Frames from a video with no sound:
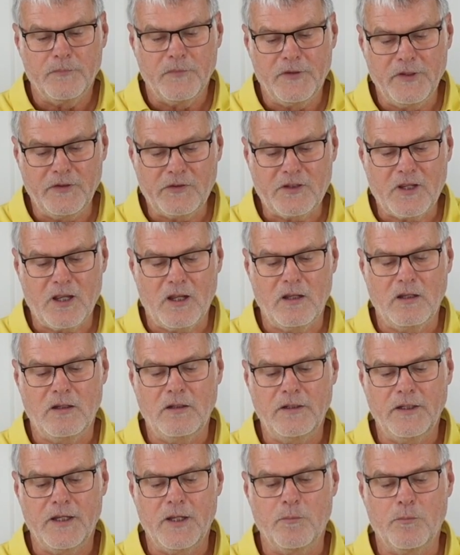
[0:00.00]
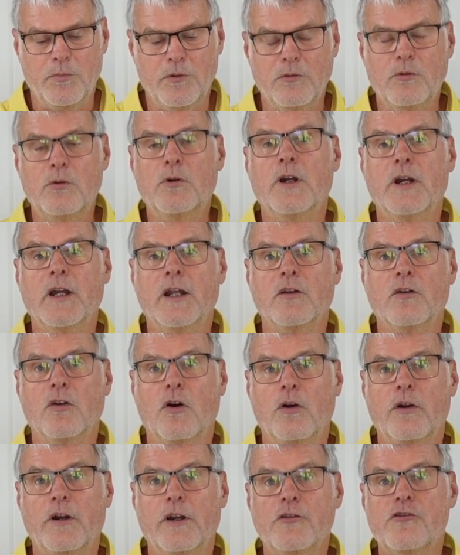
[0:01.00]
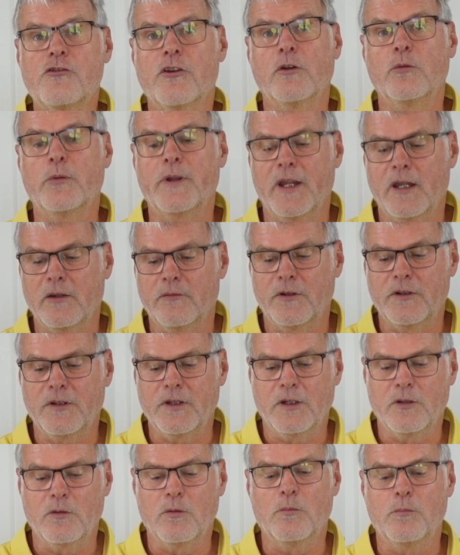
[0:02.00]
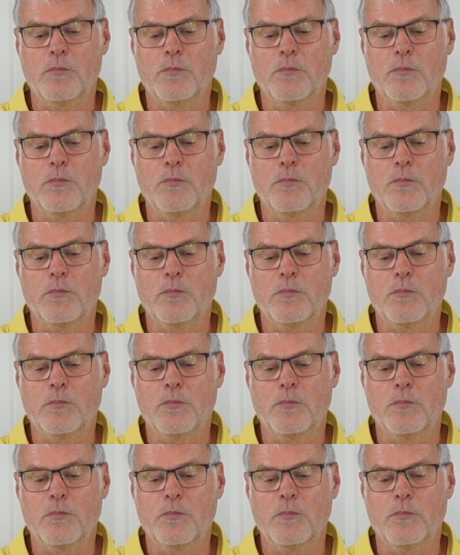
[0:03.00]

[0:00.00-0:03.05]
this color in blue and orange and we have it in